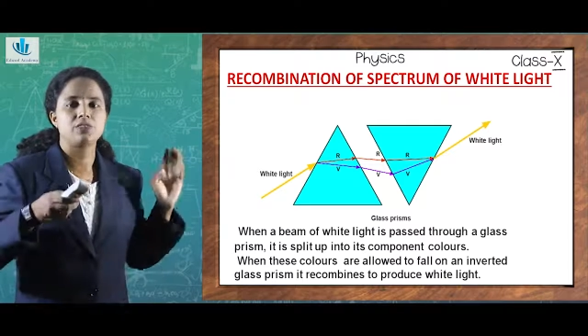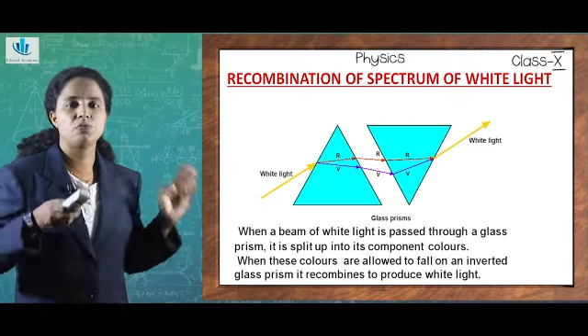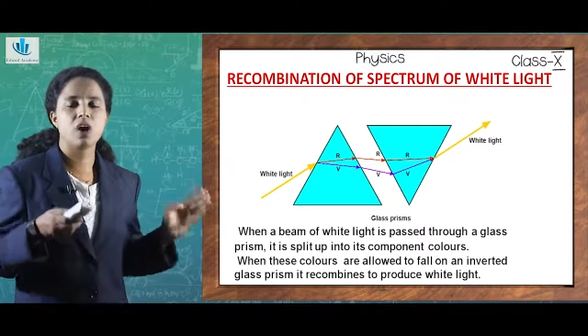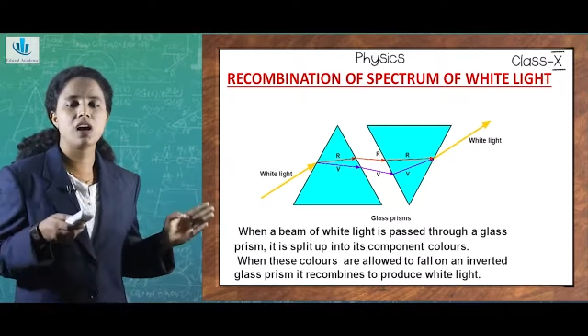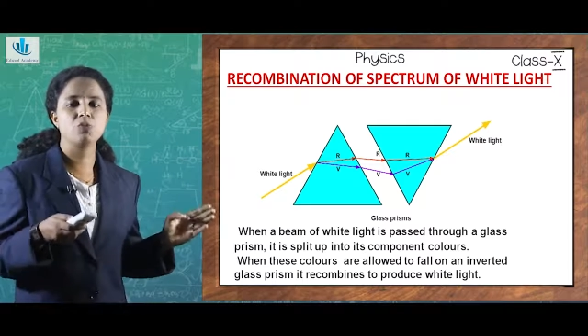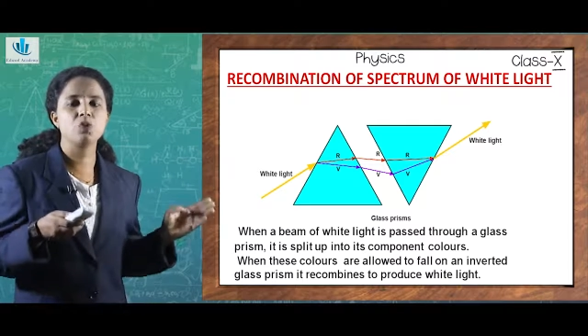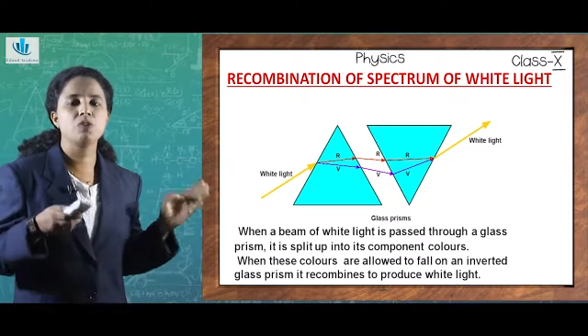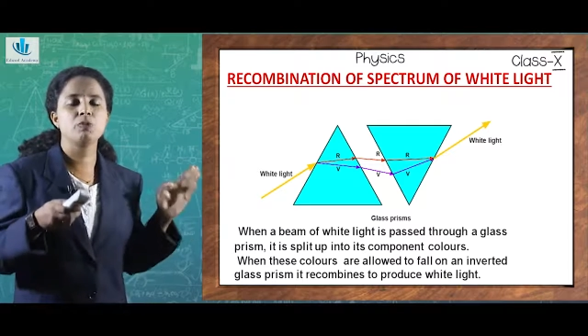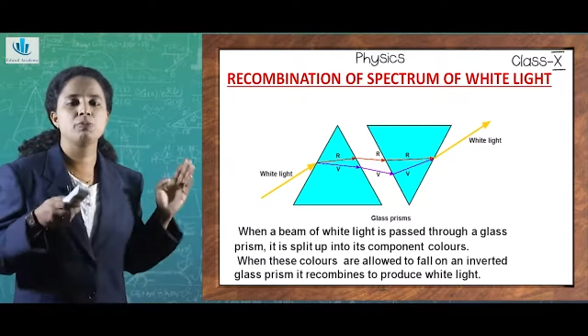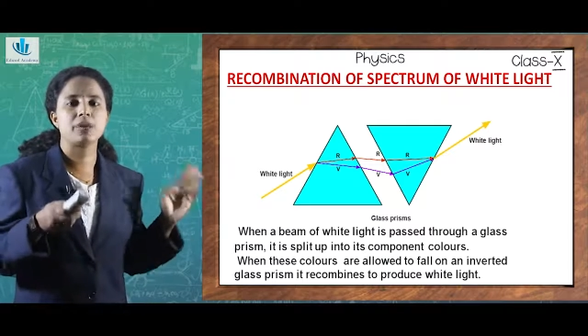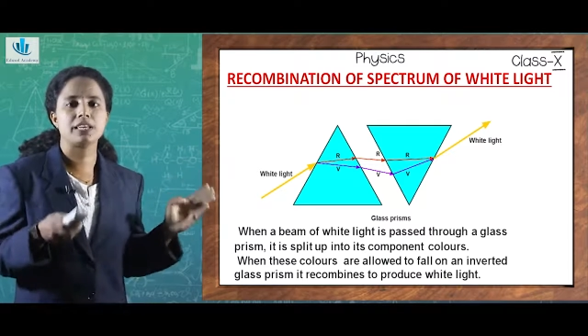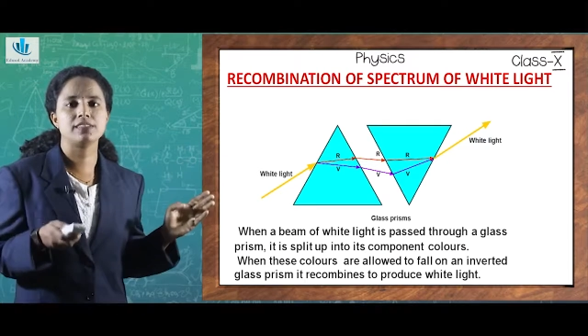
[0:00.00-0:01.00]
one
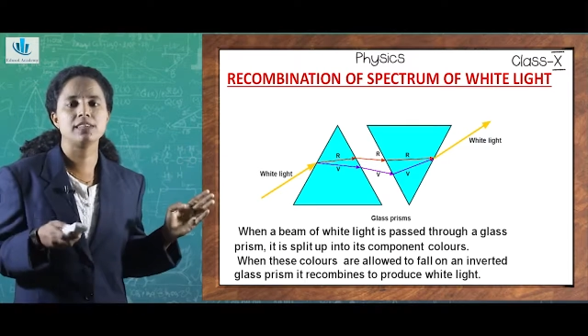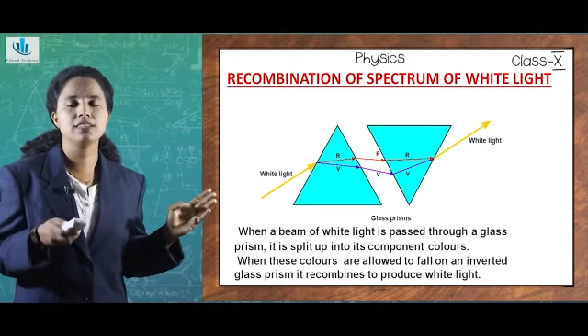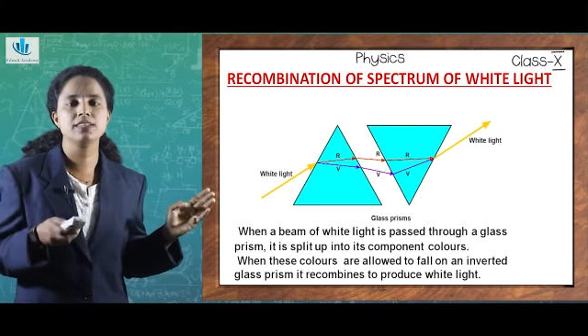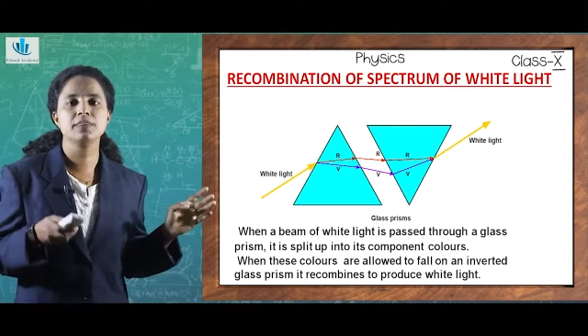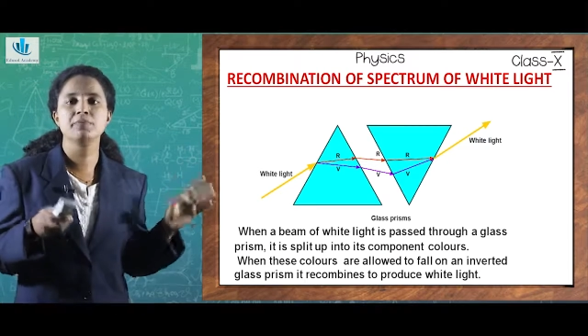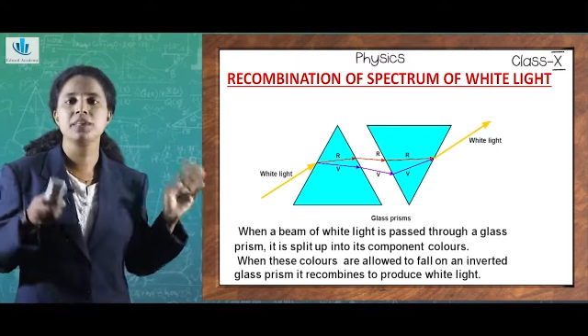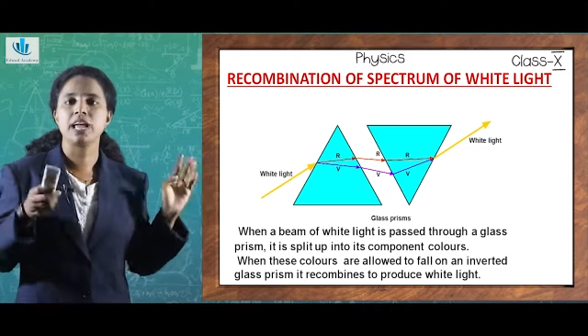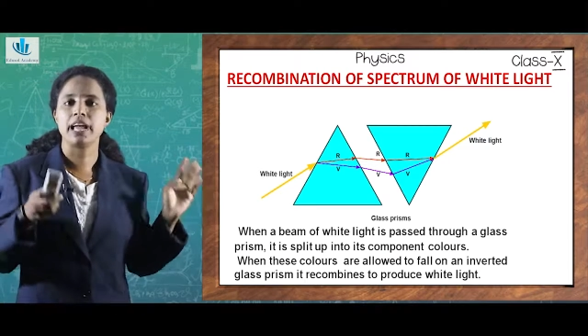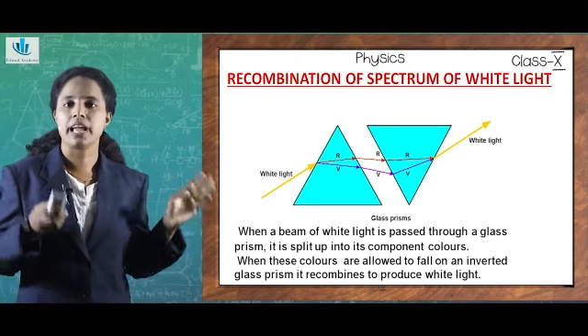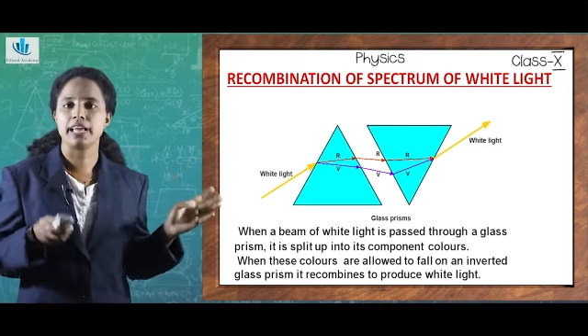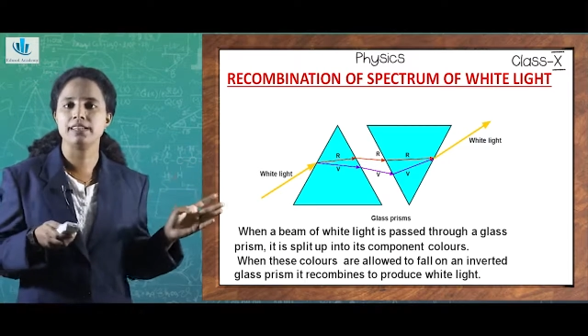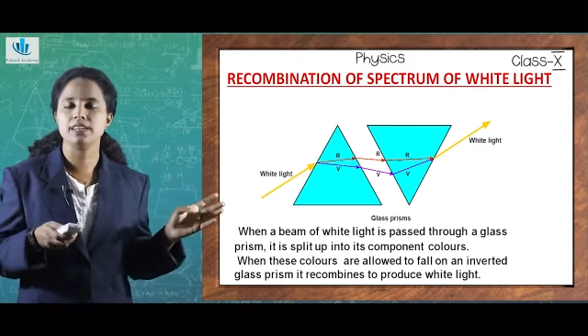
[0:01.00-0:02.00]
will be present
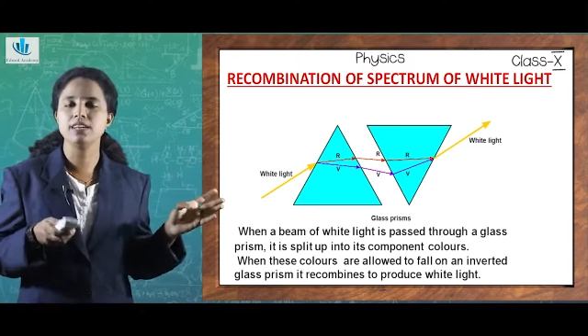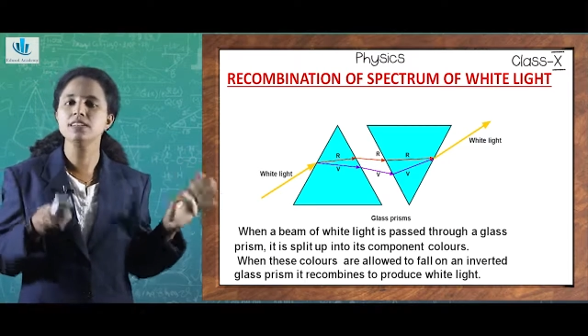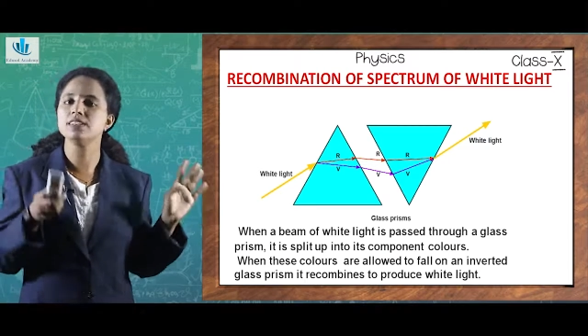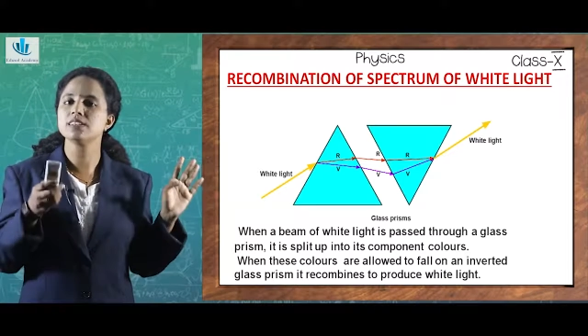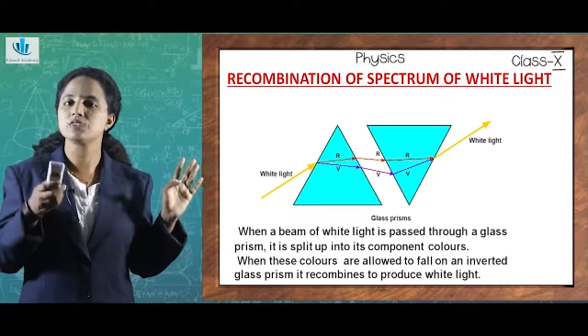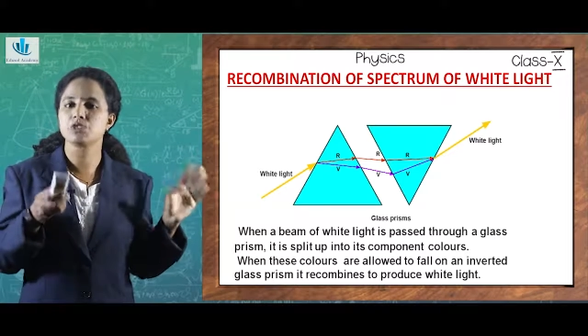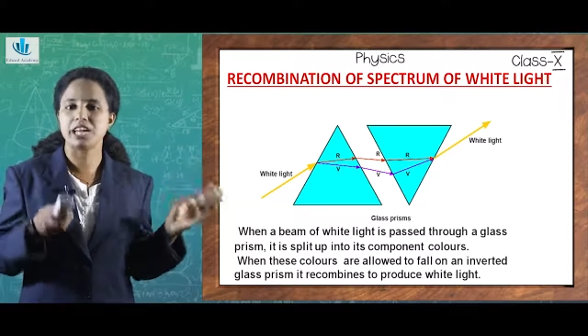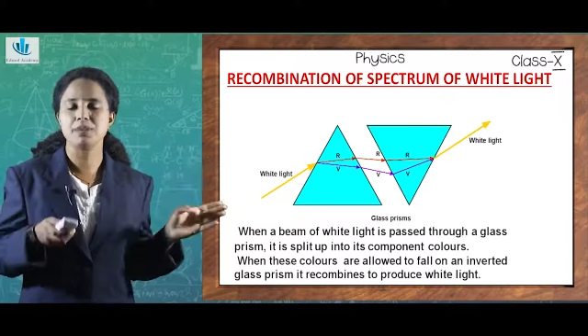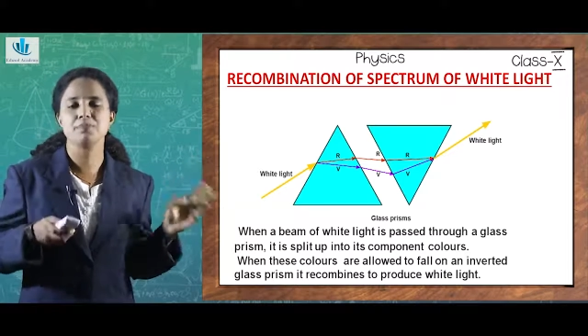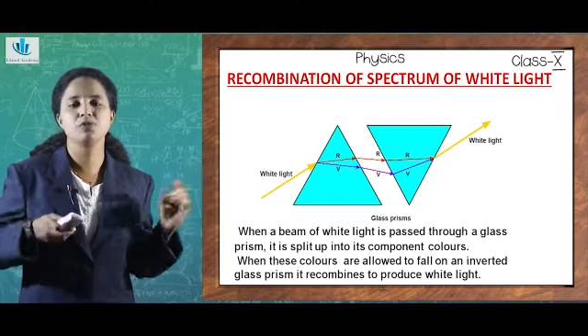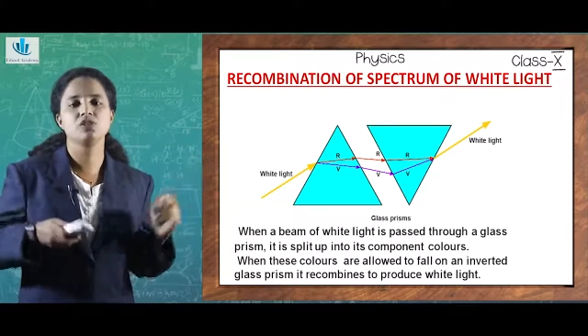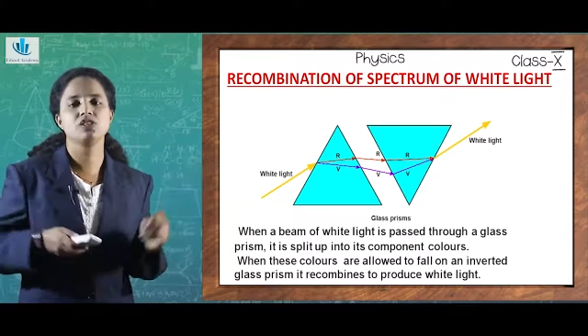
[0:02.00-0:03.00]
in the
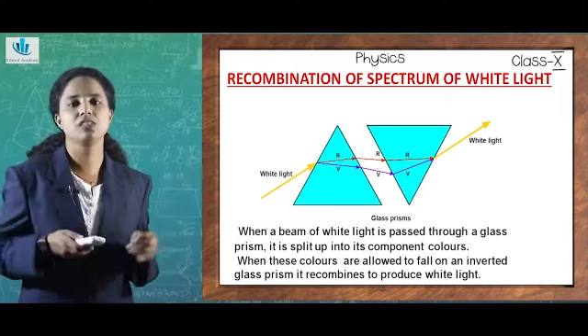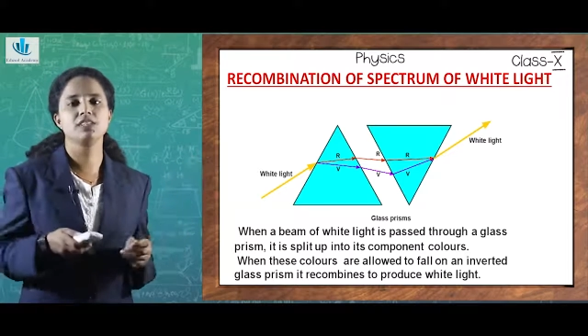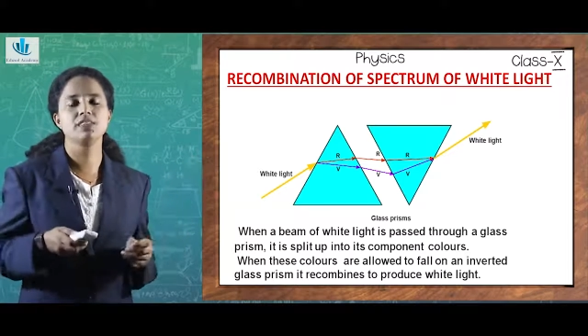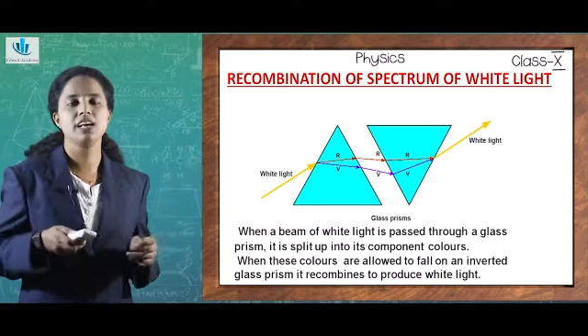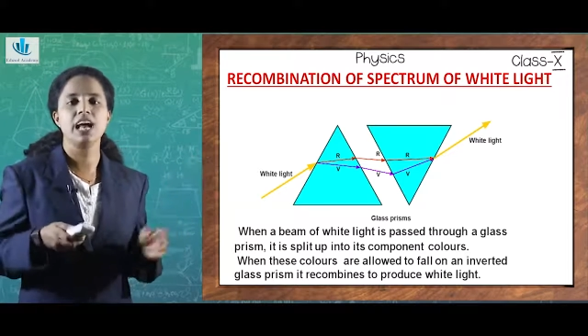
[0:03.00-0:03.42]
straight position